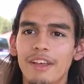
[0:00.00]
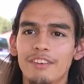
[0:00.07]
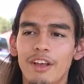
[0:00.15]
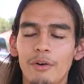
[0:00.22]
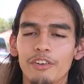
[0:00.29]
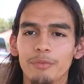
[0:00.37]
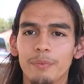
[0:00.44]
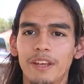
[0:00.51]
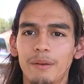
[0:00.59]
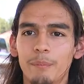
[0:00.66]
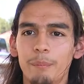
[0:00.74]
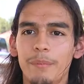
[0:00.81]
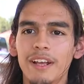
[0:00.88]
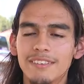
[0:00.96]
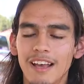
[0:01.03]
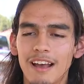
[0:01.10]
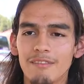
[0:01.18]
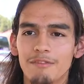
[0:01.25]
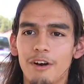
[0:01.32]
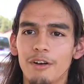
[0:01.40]
has always been big
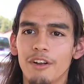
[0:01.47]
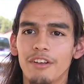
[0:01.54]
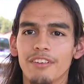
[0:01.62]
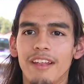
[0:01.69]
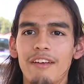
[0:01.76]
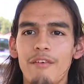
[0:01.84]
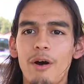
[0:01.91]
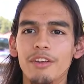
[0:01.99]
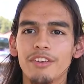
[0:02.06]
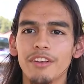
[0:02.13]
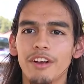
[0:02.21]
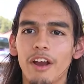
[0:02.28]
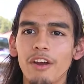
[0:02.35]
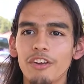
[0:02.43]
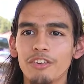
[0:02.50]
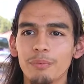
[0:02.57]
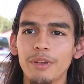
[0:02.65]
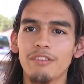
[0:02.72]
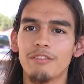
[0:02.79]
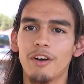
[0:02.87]
time voters, and they've always encouraged
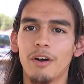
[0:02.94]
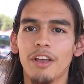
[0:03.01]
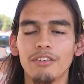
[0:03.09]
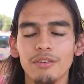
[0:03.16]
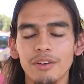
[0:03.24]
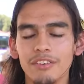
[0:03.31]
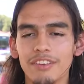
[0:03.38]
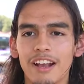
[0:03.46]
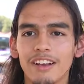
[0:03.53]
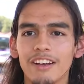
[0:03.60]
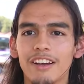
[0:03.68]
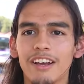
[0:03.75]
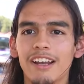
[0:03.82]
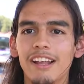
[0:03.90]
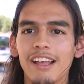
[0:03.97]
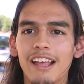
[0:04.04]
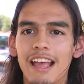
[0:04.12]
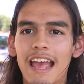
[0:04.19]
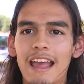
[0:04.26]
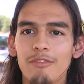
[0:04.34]
me to vote as soon as I could.
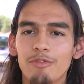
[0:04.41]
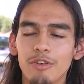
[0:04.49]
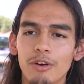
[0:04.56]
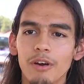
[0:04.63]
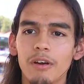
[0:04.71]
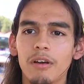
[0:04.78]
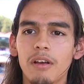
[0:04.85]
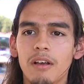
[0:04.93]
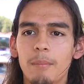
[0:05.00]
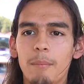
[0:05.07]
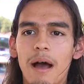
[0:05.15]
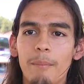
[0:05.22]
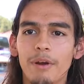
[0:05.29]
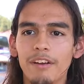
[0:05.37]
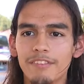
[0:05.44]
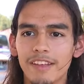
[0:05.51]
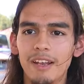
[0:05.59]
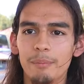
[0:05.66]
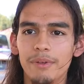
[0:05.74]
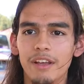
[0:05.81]
And for my
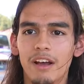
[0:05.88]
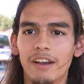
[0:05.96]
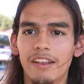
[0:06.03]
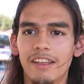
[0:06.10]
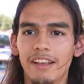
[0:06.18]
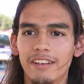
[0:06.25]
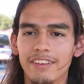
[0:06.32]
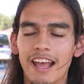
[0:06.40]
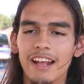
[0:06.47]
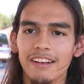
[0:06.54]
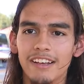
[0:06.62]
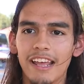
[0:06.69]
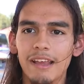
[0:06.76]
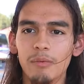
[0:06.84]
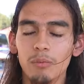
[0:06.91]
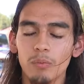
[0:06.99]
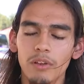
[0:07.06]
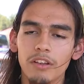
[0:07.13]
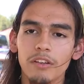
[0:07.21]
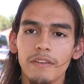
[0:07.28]
birthday to be on the exact day
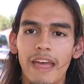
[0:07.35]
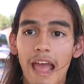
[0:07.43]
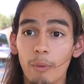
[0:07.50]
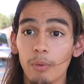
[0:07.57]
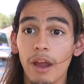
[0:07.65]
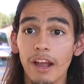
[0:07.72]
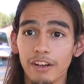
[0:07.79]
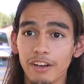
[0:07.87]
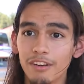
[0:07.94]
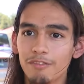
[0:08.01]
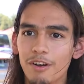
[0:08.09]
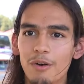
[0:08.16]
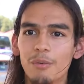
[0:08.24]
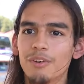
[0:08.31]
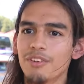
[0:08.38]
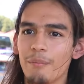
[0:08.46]
that where I could vote was